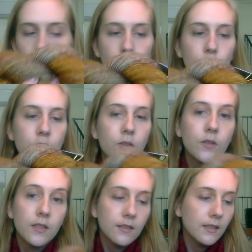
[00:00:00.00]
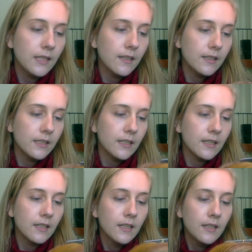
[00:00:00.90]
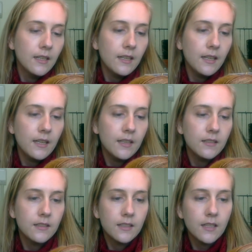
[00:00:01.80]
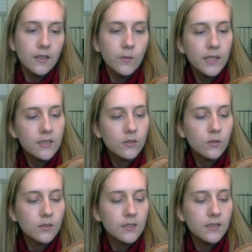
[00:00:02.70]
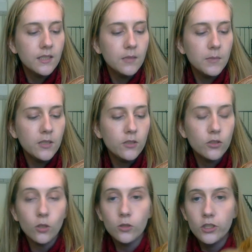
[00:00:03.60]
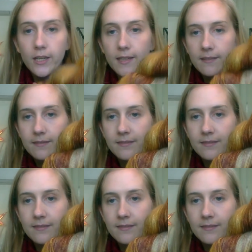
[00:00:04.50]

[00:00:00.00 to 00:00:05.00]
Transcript: more so than the other yarn. And the colourway is called Cinnamon Dolce,